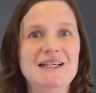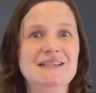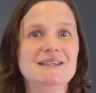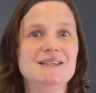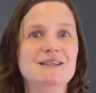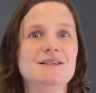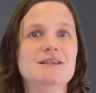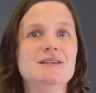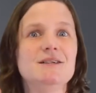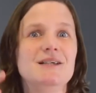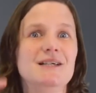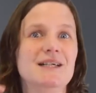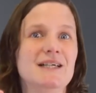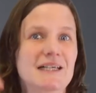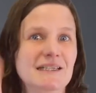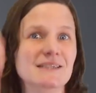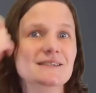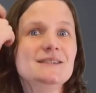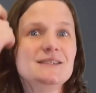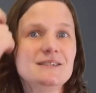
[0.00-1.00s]
So
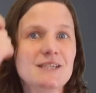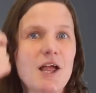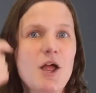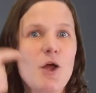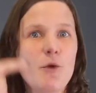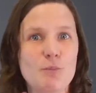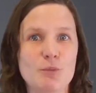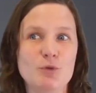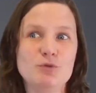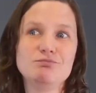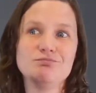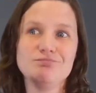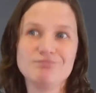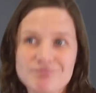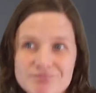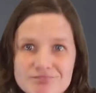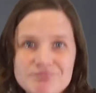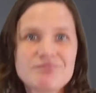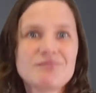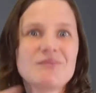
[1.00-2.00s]
I went
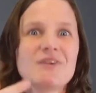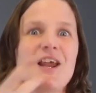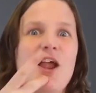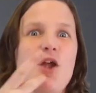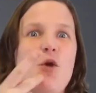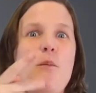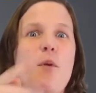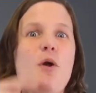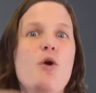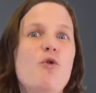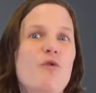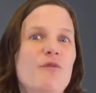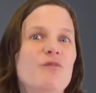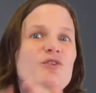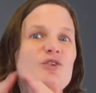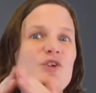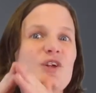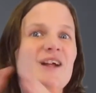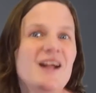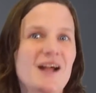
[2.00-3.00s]
to Kenya. I
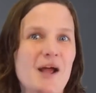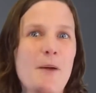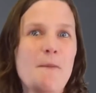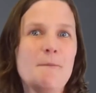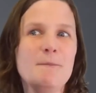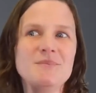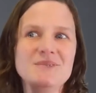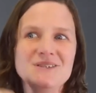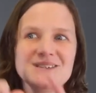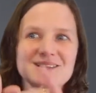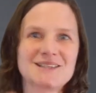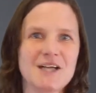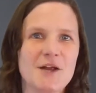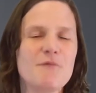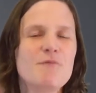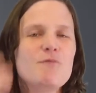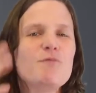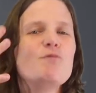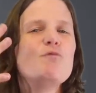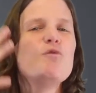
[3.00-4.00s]
also visited
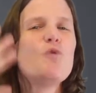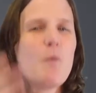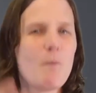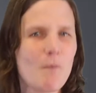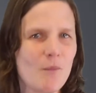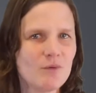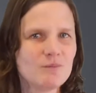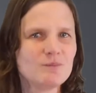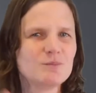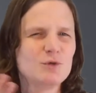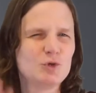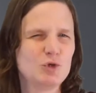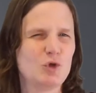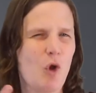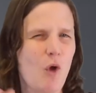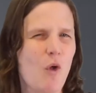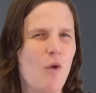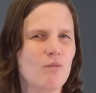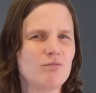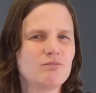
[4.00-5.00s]
Kakuma Refugee Camp,
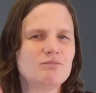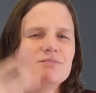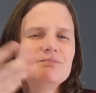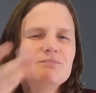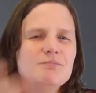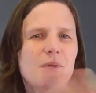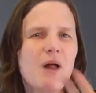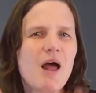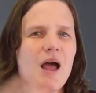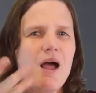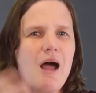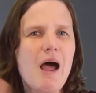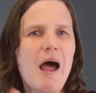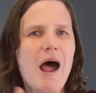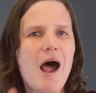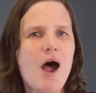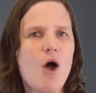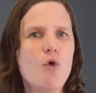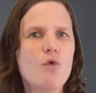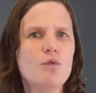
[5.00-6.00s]
where I stayed for four
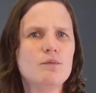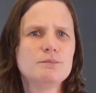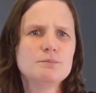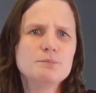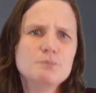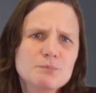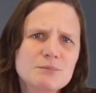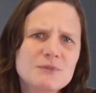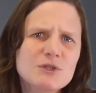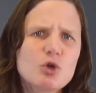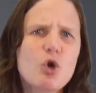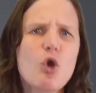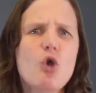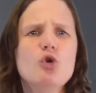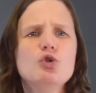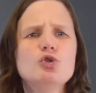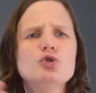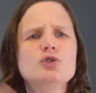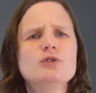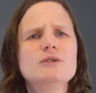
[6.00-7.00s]
months. So
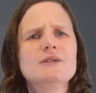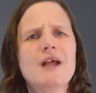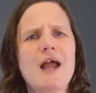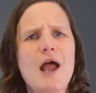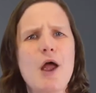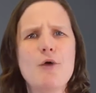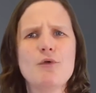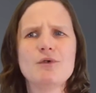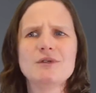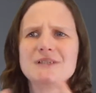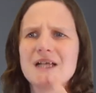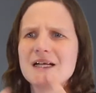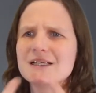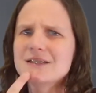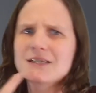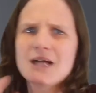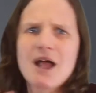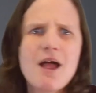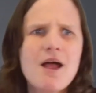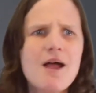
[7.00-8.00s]
I will talk about
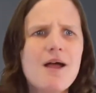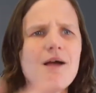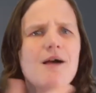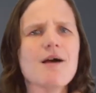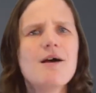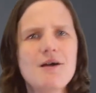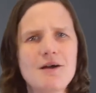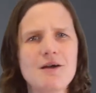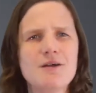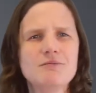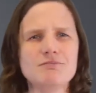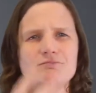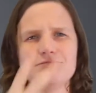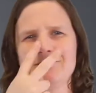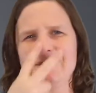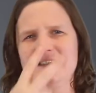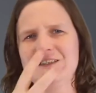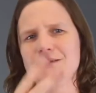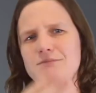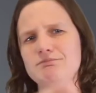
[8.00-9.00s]
the approach that I
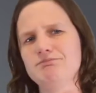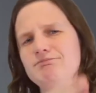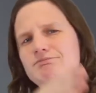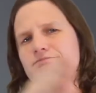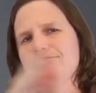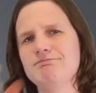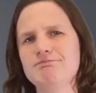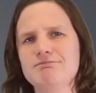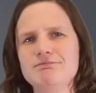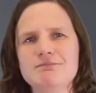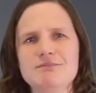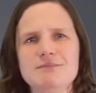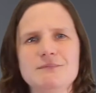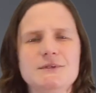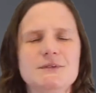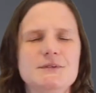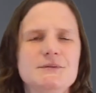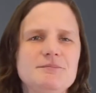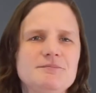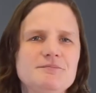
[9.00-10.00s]
took to my
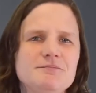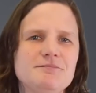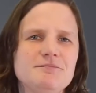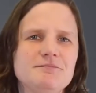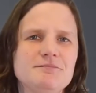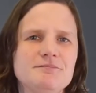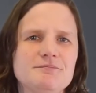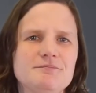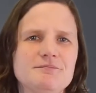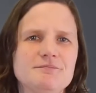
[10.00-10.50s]
data collection.